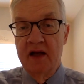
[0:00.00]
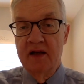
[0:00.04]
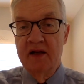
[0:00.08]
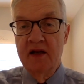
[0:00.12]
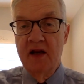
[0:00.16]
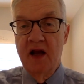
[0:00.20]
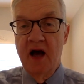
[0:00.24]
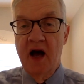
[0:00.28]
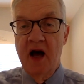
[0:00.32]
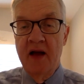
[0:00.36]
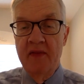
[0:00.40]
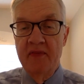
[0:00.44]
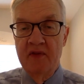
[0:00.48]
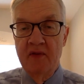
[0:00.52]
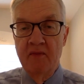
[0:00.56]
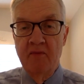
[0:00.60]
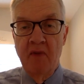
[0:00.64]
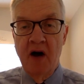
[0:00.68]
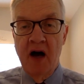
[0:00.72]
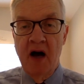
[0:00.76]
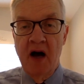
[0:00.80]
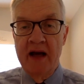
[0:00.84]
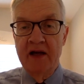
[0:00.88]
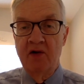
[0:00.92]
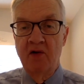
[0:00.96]
not the
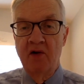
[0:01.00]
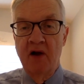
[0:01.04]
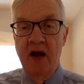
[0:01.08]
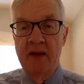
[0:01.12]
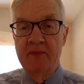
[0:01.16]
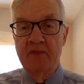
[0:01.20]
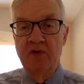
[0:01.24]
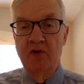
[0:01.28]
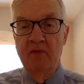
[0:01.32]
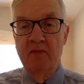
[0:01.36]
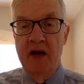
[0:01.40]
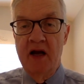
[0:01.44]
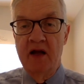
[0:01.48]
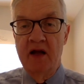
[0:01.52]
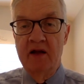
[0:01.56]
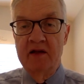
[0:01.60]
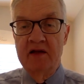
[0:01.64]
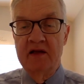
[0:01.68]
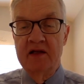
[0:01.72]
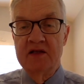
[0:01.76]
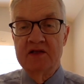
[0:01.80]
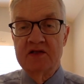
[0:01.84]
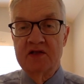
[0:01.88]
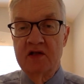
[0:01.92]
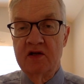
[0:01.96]
minor
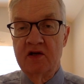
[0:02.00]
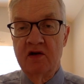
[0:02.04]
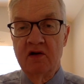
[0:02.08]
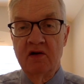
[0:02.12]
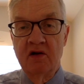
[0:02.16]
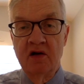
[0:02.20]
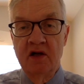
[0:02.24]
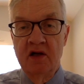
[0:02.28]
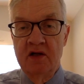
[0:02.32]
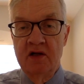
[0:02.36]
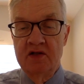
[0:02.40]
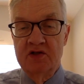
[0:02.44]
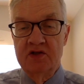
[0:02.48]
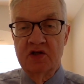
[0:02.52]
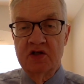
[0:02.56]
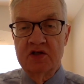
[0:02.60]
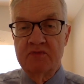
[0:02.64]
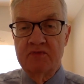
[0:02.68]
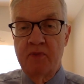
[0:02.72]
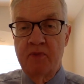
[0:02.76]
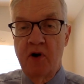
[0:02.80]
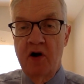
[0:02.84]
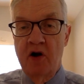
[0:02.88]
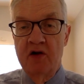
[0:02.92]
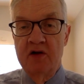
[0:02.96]
abnormalities that are
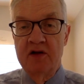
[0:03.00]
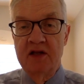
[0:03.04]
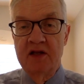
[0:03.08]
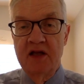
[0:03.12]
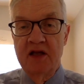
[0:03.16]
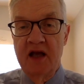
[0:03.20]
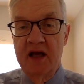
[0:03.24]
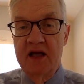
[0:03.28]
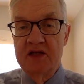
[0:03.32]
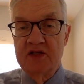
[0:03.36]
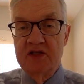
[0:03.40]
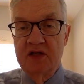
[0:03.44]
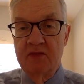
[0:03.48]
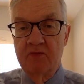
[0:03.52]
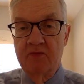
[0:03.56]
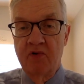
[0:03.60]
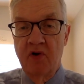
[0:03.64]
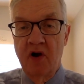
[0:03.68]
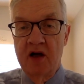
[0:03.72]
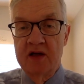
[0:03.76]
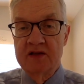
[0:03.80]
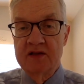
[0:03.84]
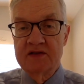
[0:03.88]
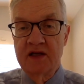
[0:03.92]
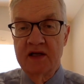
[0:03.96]
just part of the aging
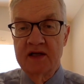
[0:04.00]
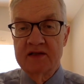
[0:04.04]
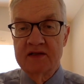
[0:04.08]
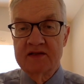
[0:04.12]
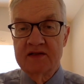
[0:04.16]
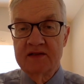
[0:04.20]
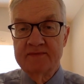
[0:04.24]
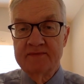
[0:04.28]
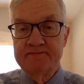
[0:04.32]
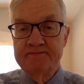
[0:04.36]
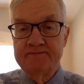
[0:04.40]
process.